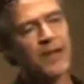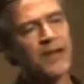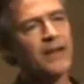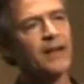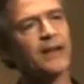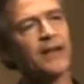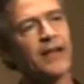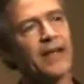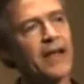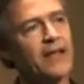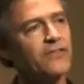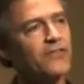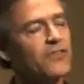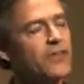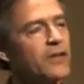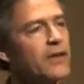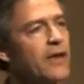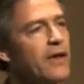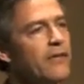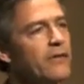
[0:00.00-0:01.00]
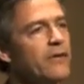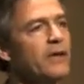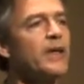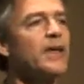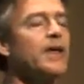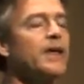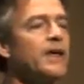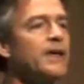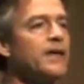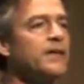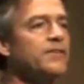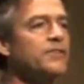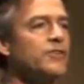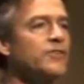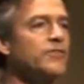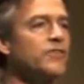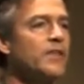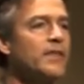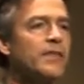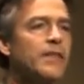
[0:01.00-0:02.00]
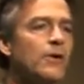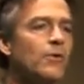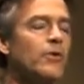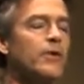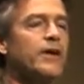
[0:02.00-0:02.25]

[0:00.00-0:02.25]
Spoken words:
pitted against another. There